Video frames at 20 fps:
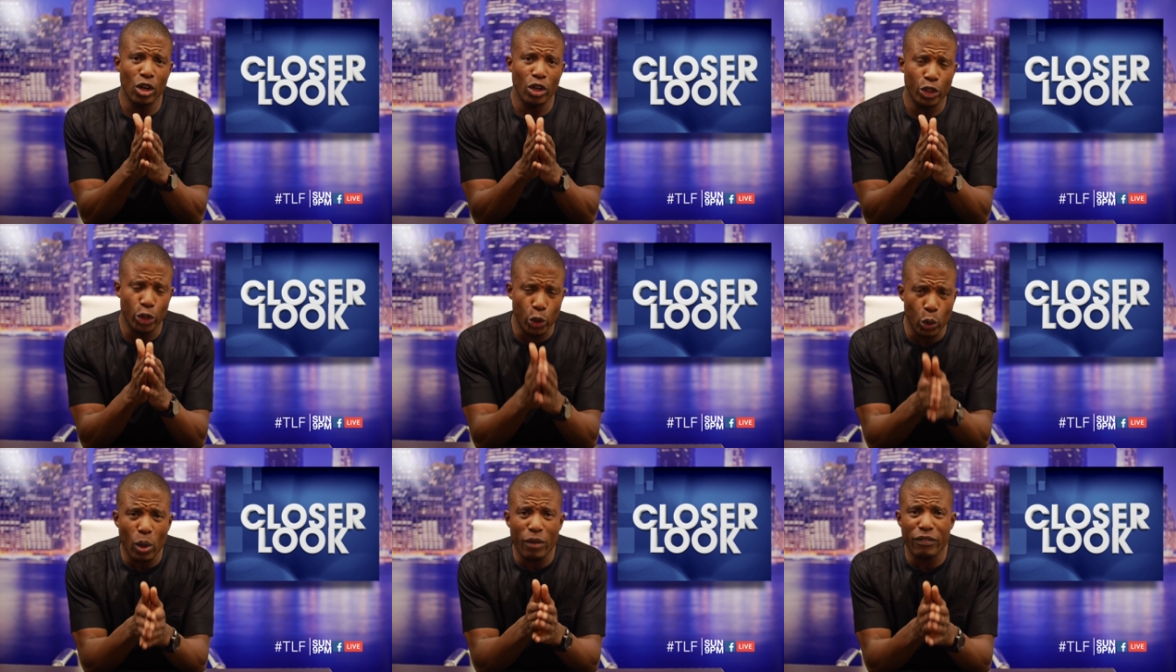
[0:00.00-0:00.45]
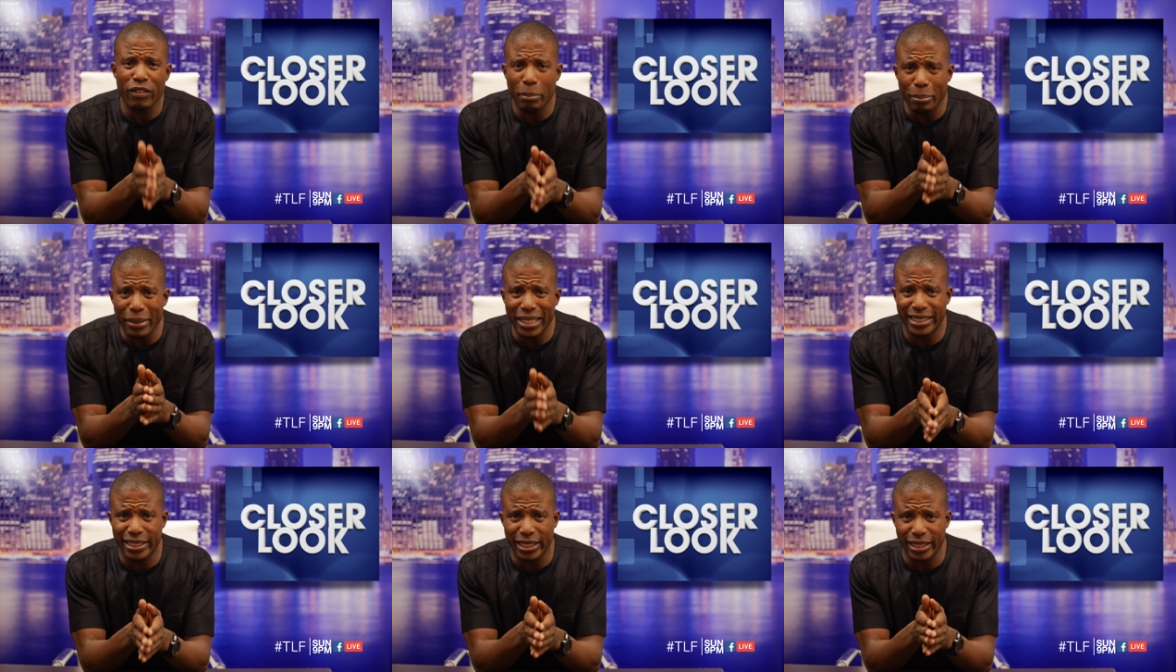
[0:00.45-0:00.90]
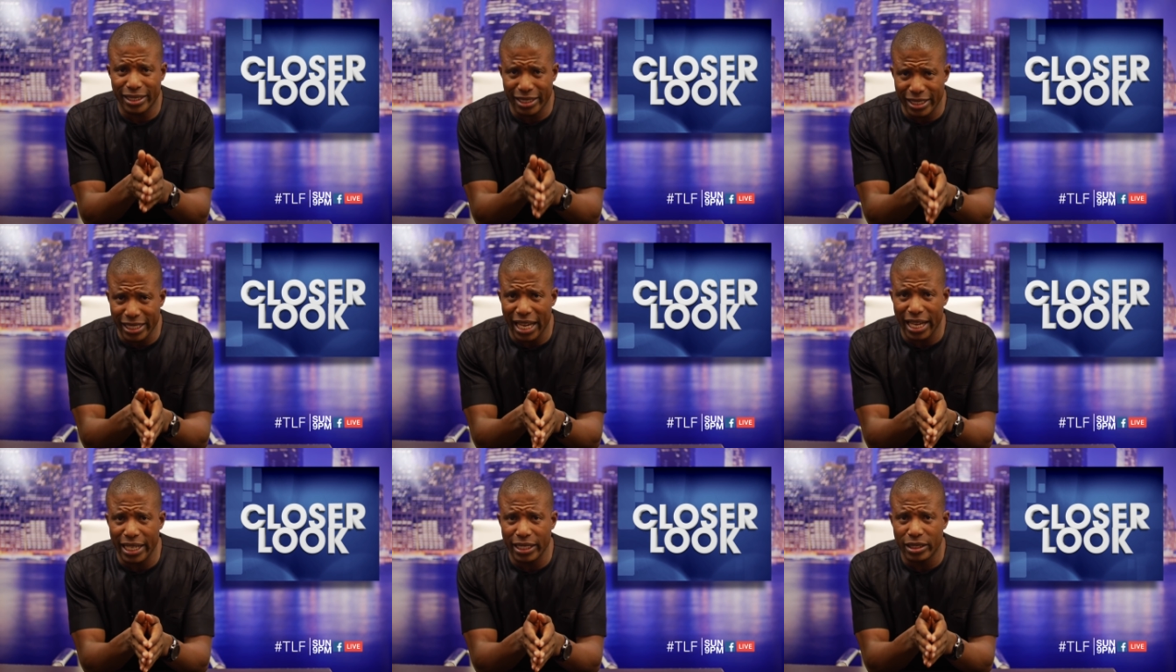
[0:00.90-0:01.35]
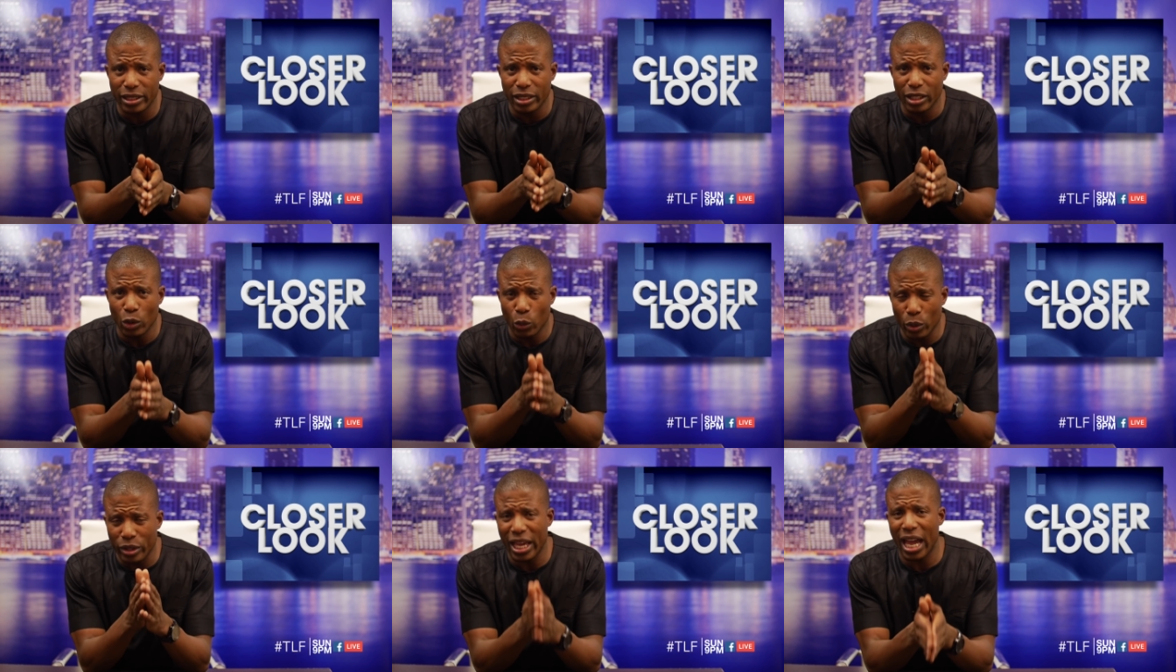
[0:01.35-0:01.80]
You have a meeting tonight
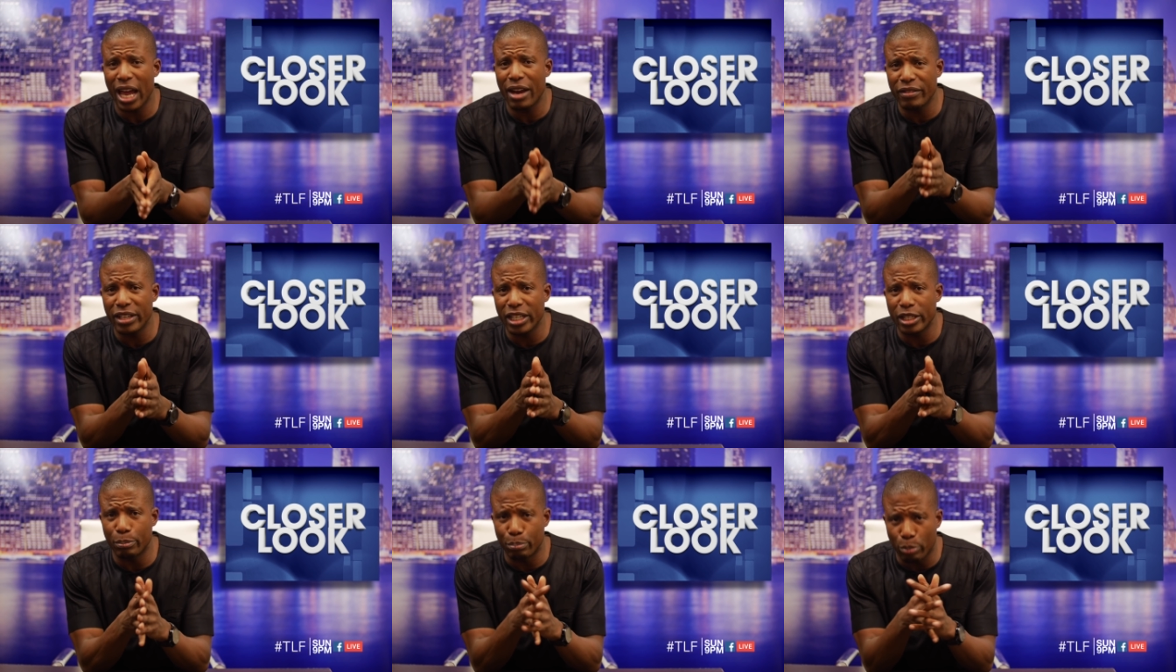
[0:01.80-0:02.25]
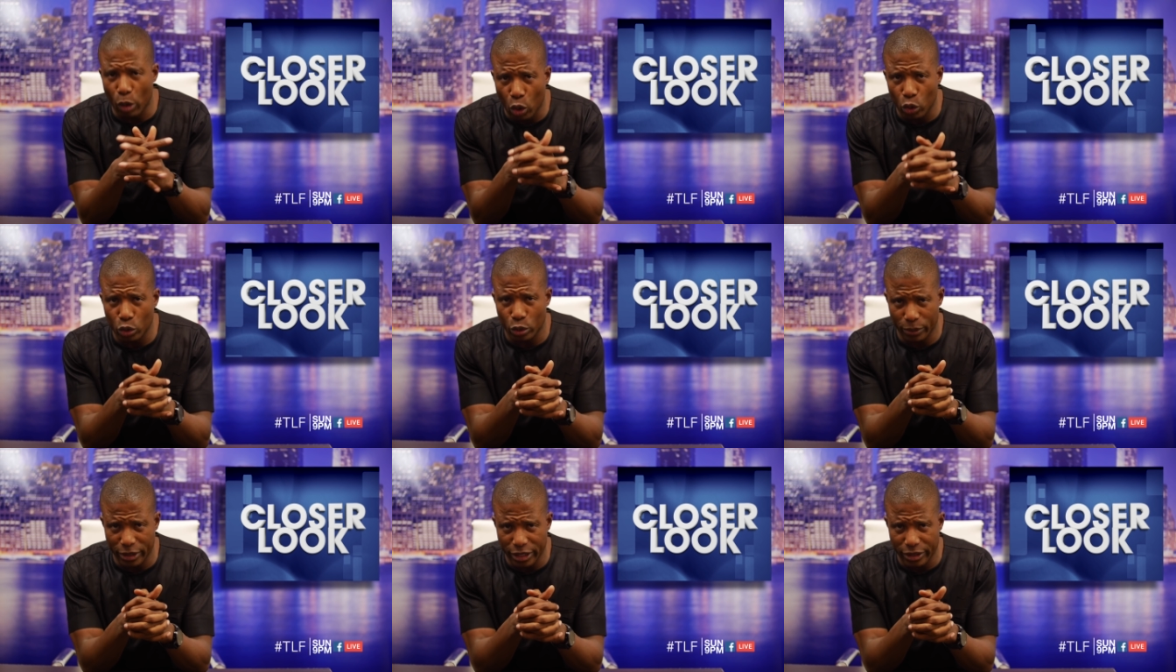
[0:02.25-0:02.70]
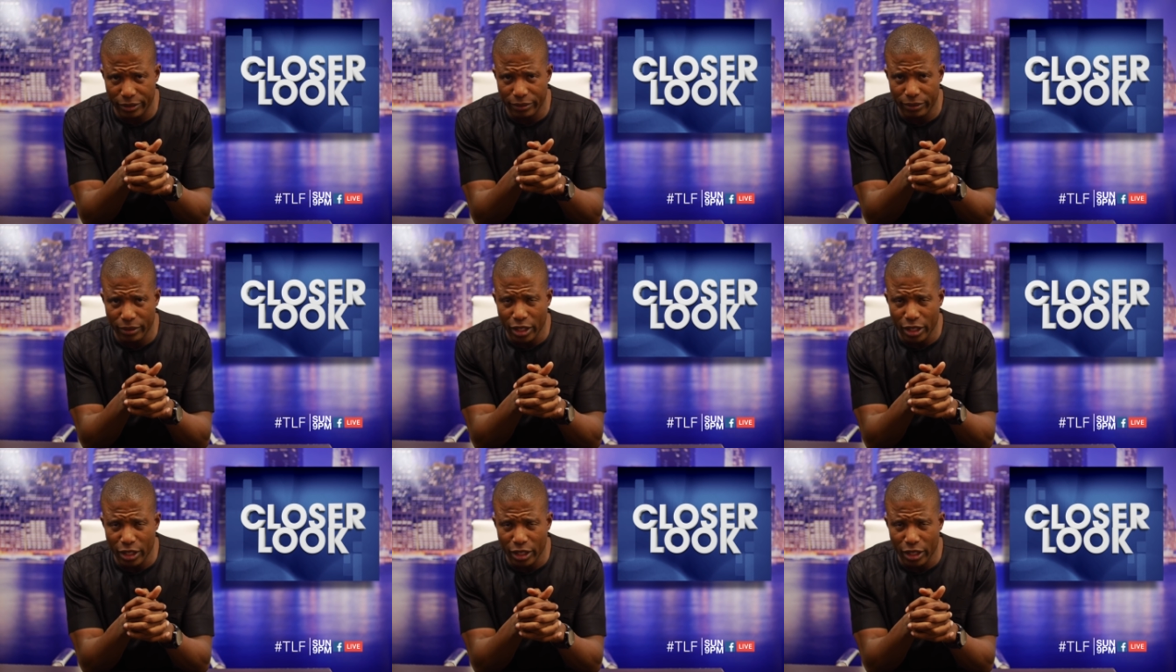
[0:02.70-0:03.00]
with Harriet Baldwin.